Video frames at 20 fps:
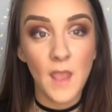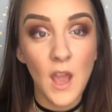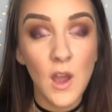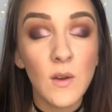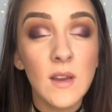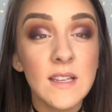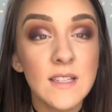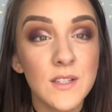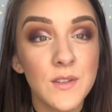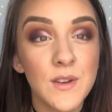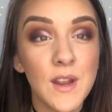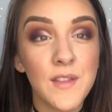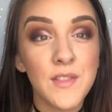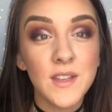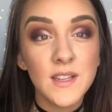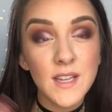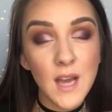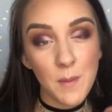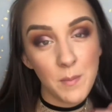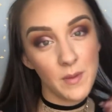Okay, so now
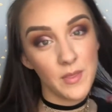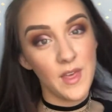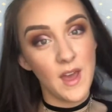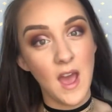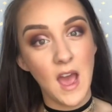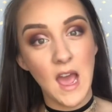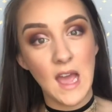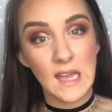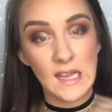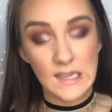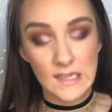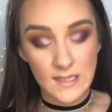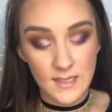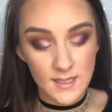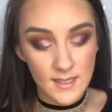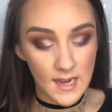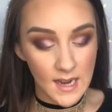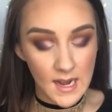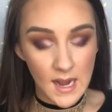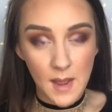the top of the eye is
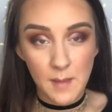done.